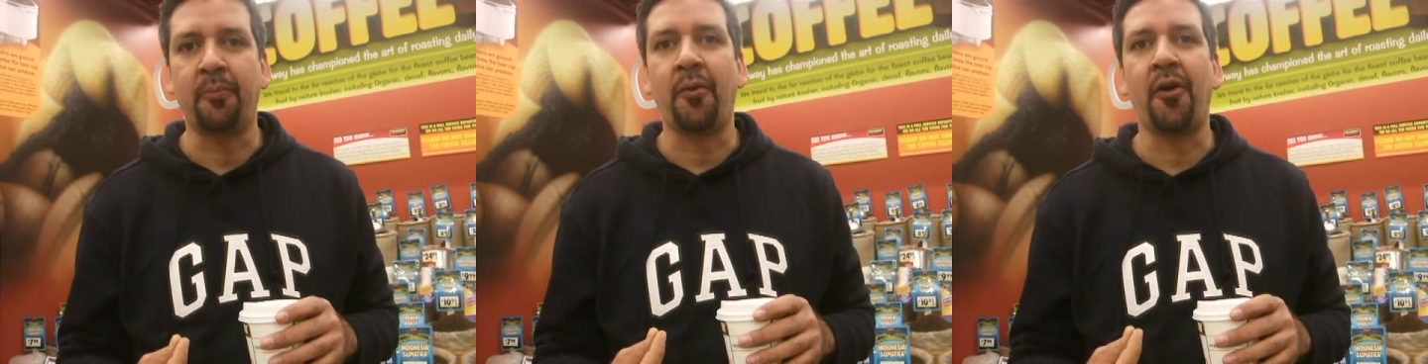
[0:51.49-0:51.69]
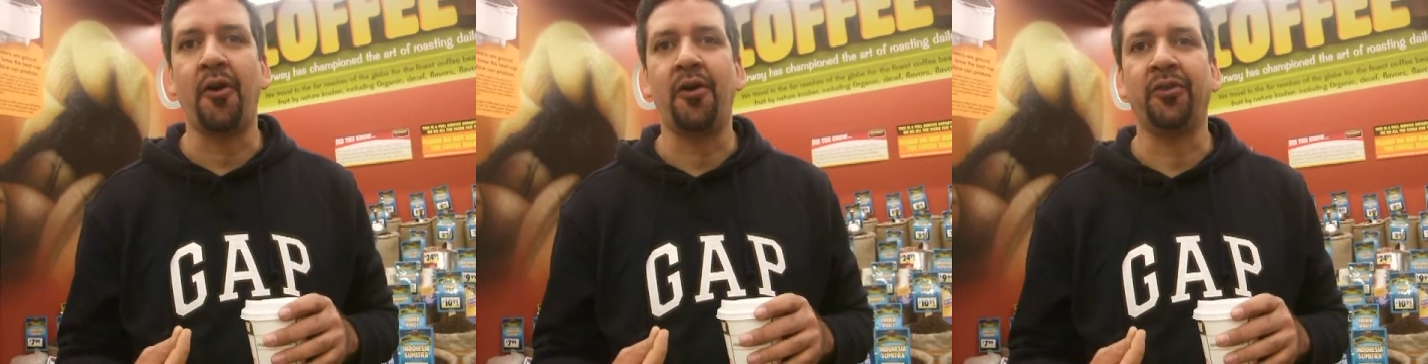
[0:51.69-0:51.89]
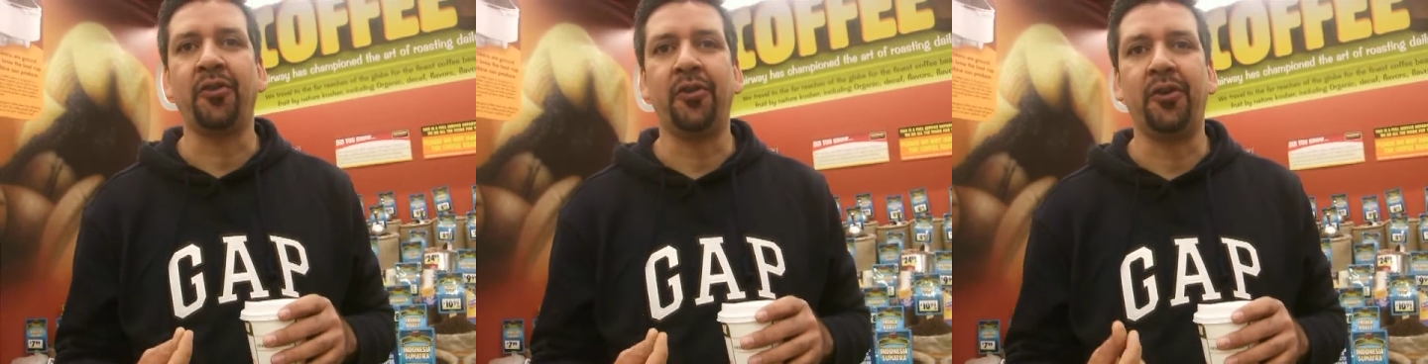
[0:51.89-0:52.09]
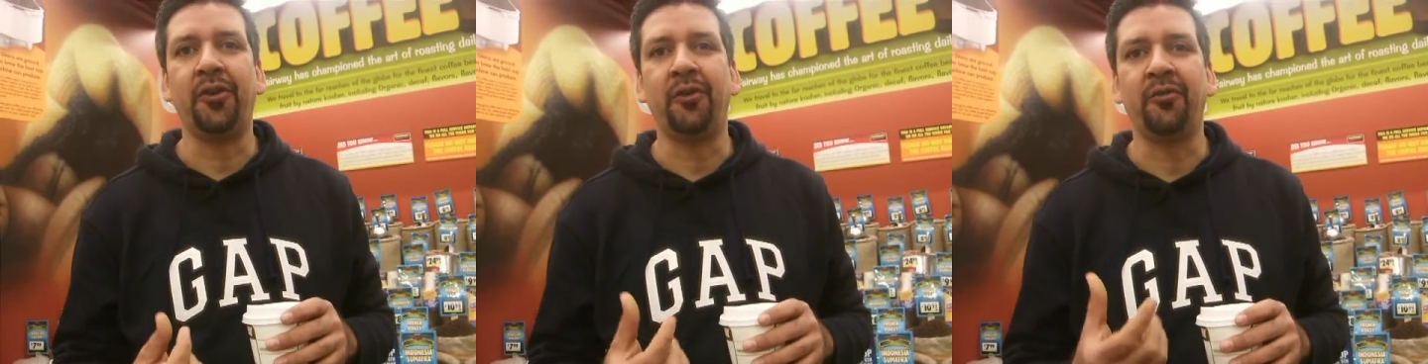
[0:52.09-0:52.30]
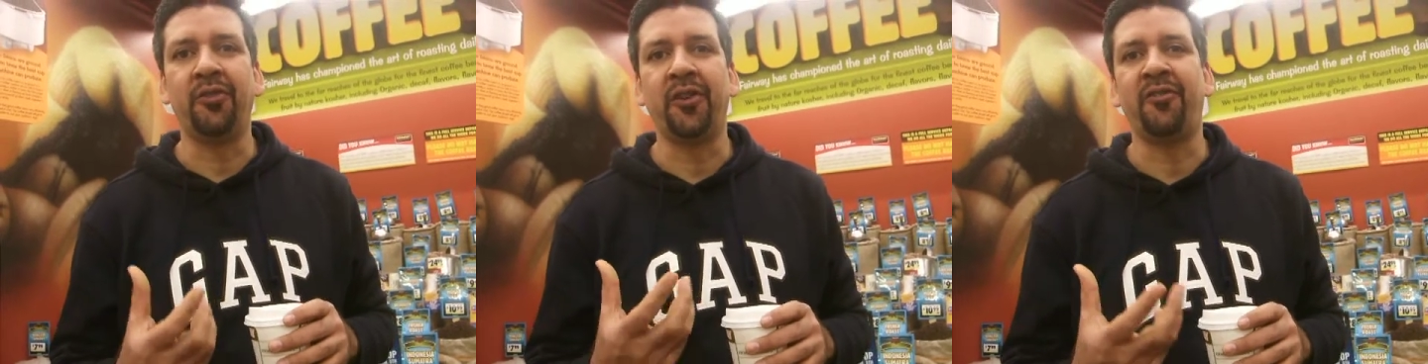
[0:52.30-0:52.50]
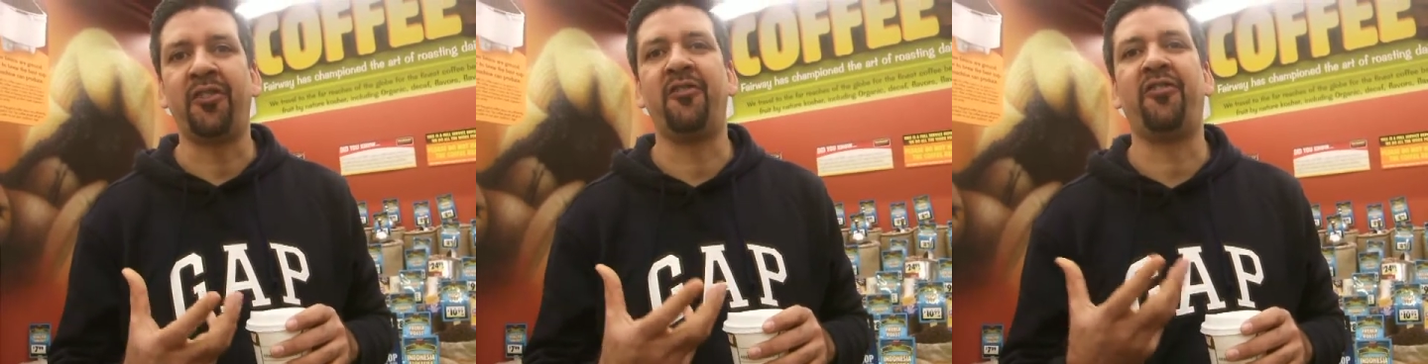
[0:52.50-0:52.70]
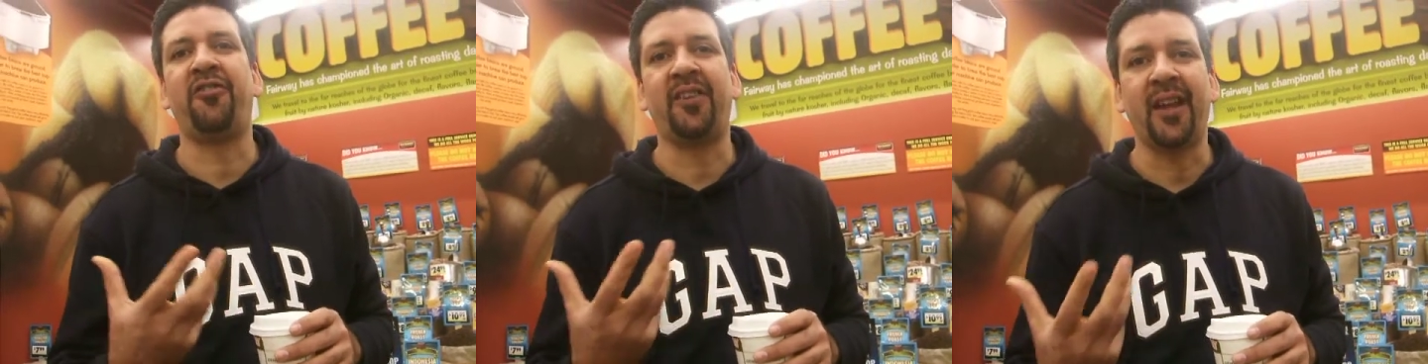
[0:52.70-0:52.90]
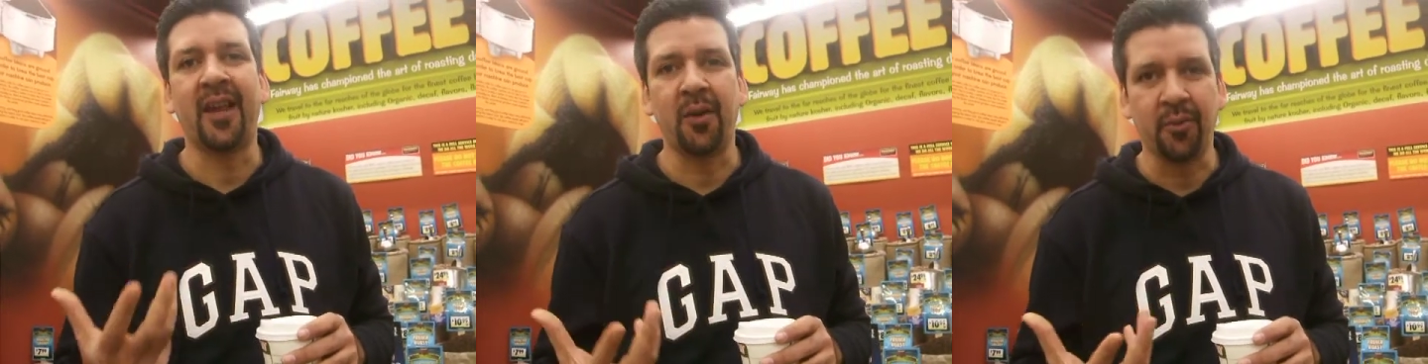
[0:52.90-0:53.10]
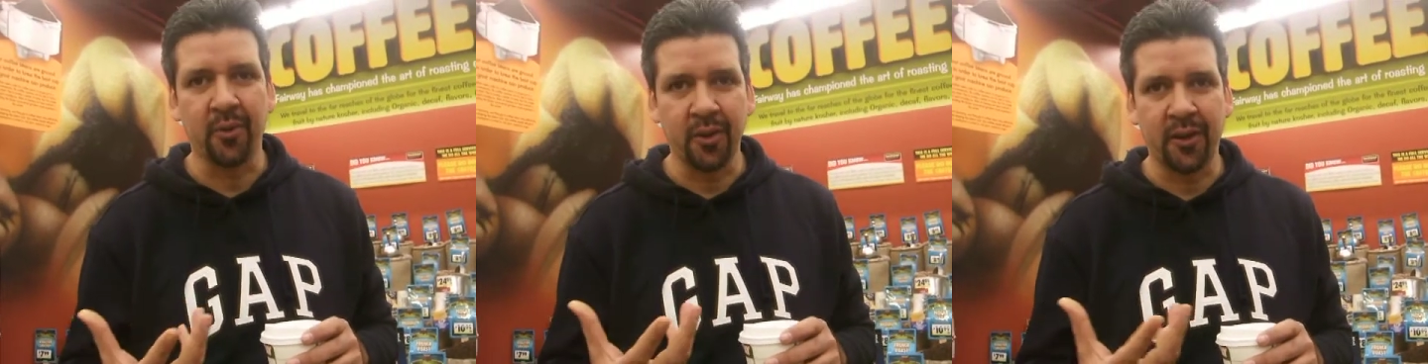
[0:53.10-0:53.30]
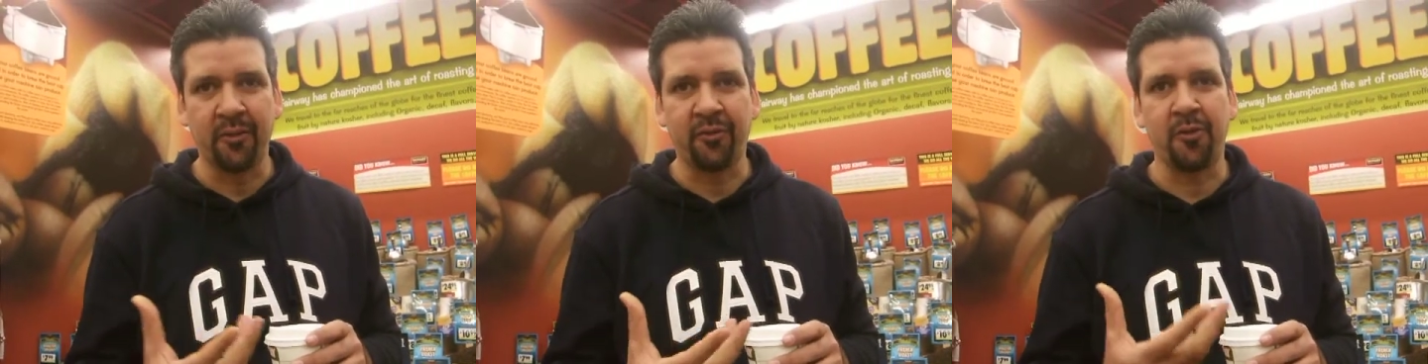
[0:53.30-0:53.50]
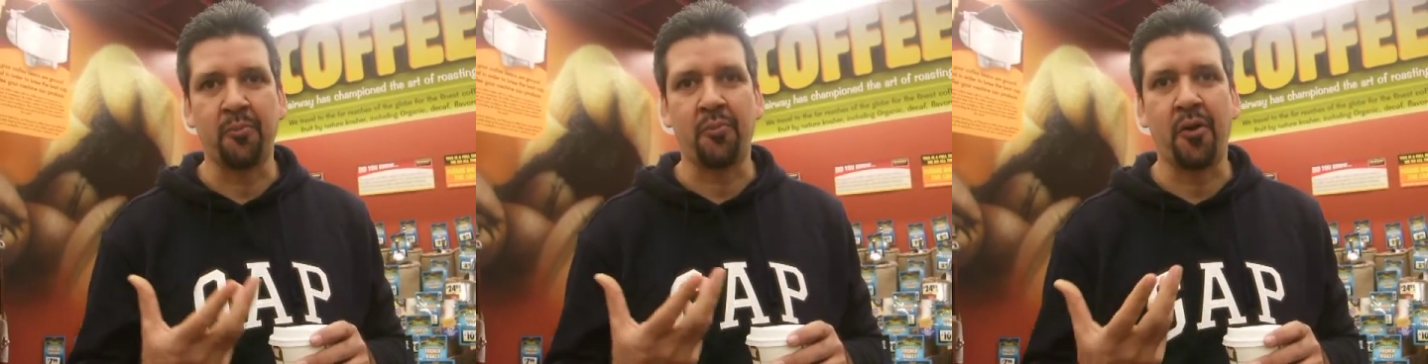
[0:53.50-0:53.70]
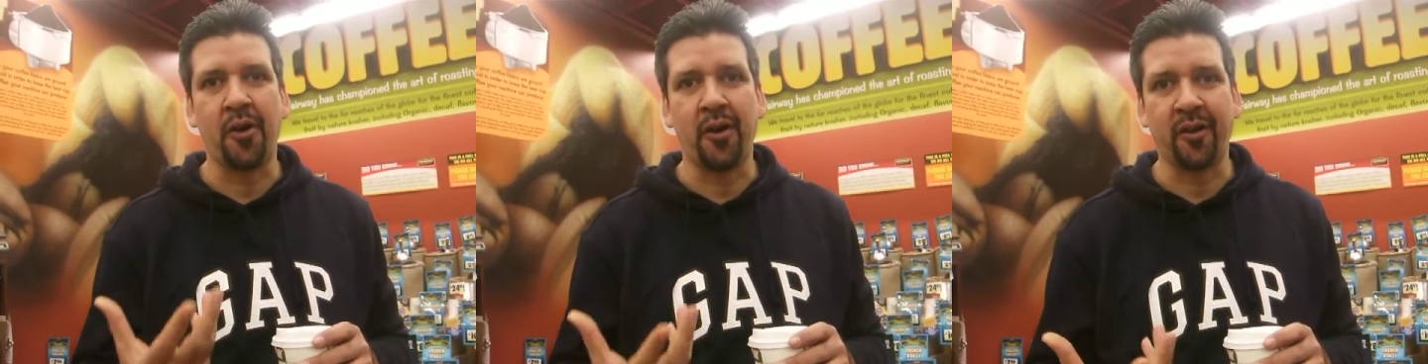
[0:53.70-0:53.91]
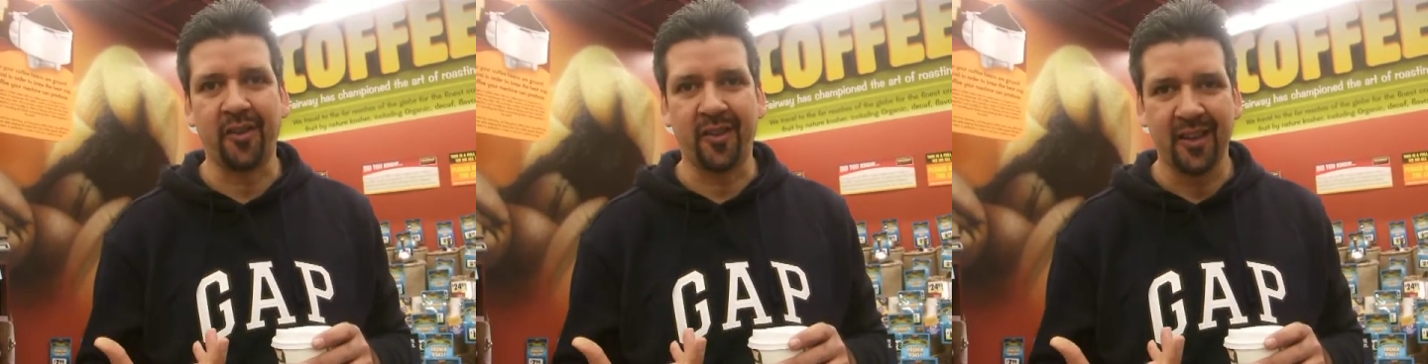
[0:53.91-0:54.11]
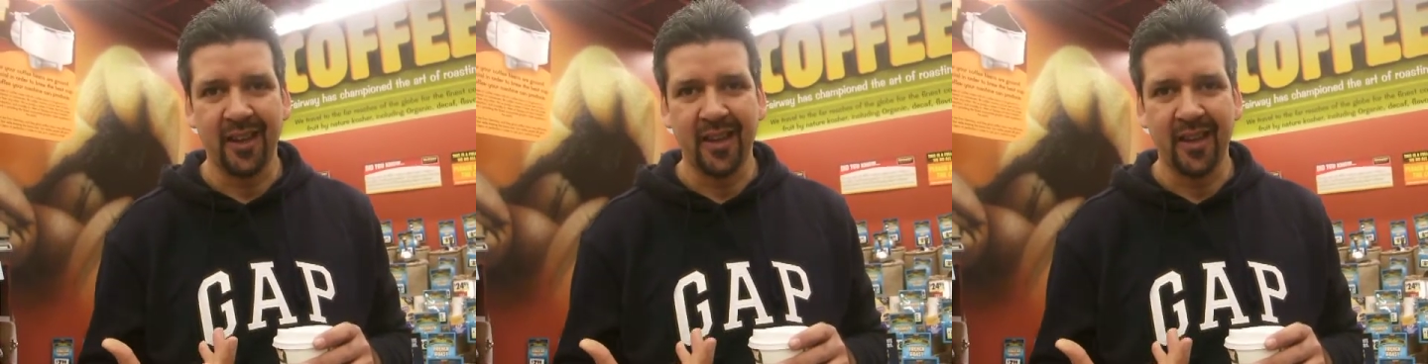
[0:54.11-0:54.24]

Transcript: parts of different flavors, different parts